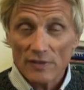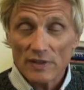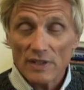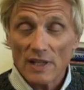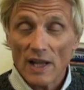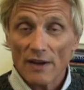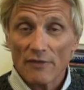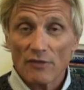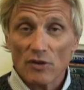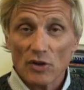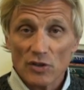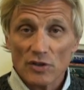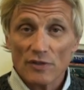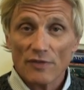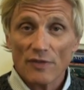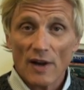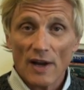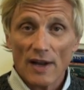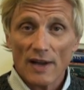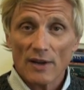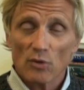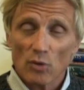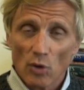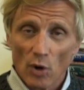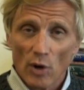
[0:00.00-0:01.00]

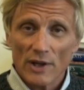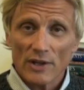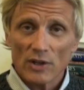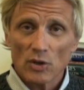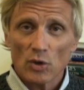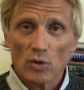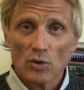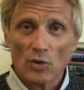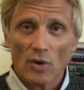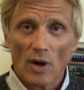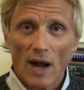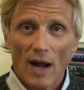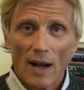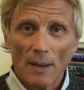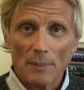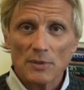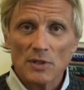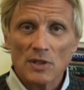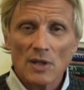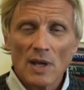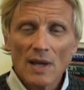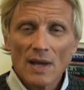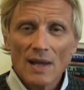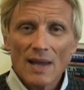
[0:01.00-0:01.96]
diversifying, growing new crops,